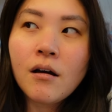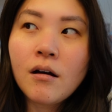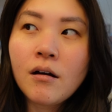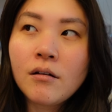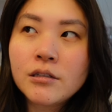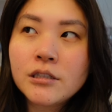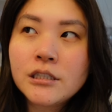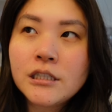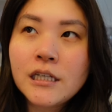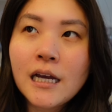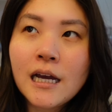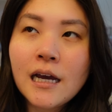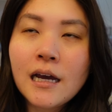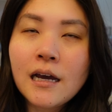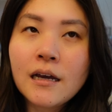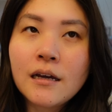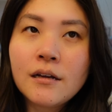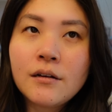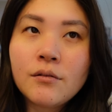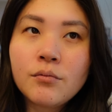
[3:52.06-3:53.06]
all she
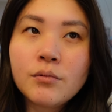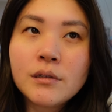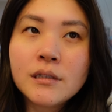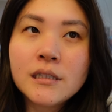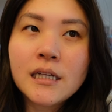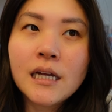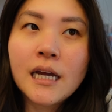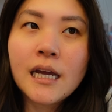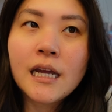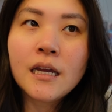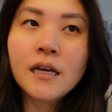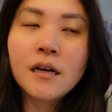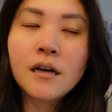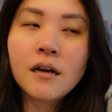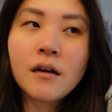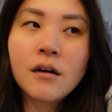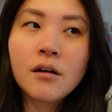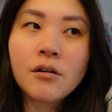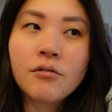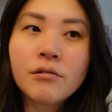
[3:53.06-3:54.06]
had was like
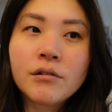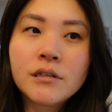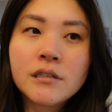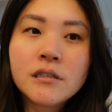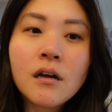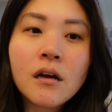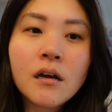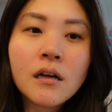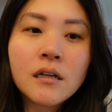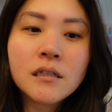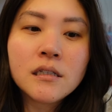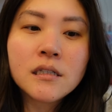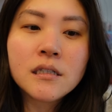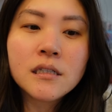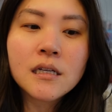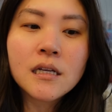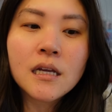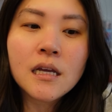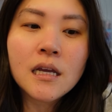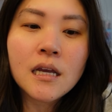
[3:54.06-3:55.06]
a croissant
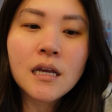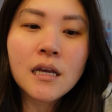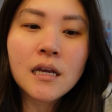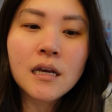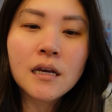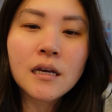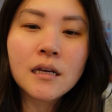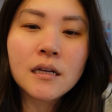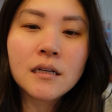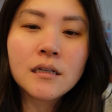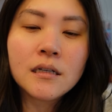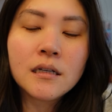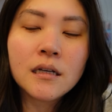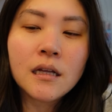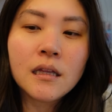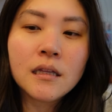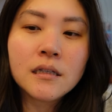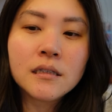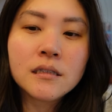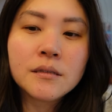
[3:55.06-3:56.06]
and
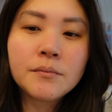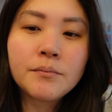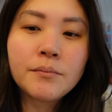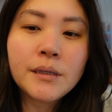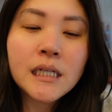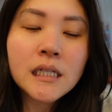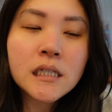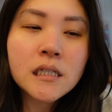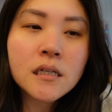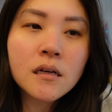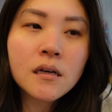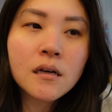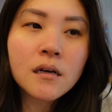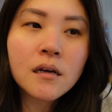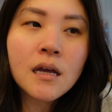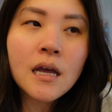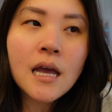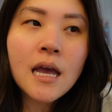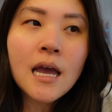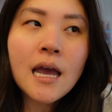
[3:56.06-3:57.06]
some
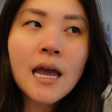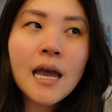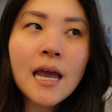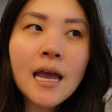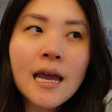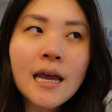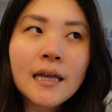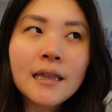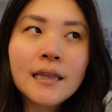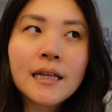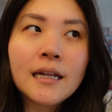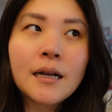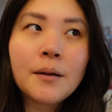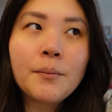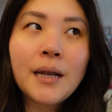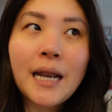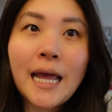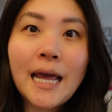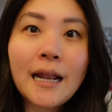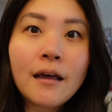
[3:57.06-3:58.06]
pizza and then a
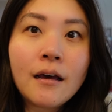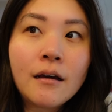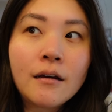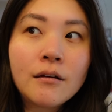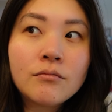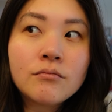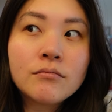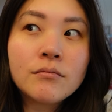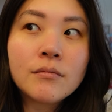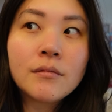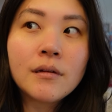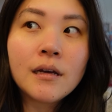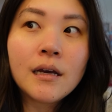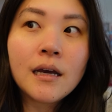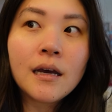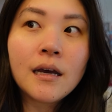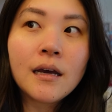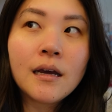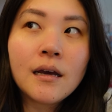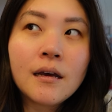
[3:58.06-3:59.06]
banana.
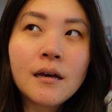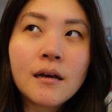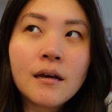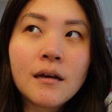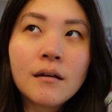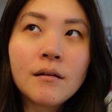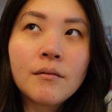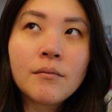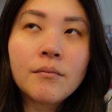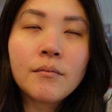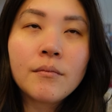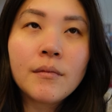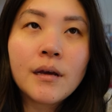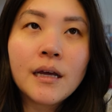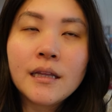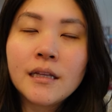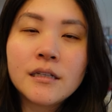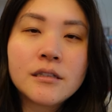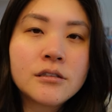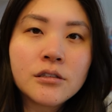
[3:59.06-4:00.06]
Um,
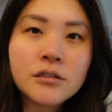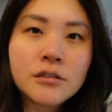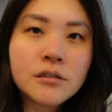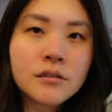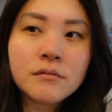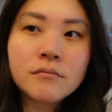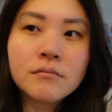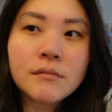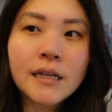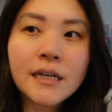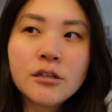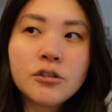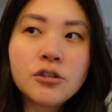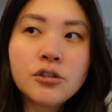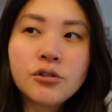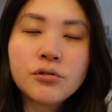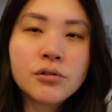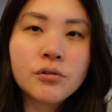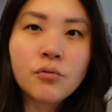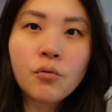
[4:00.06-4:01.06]
and then just like
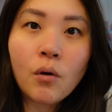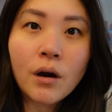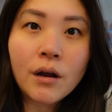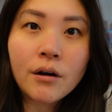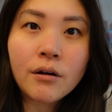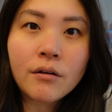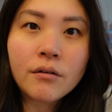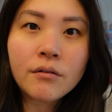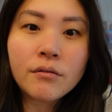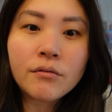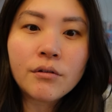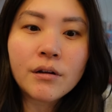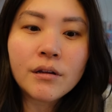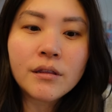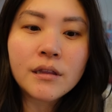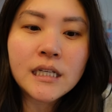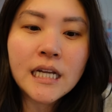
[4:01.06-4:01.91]
juice and water throughout the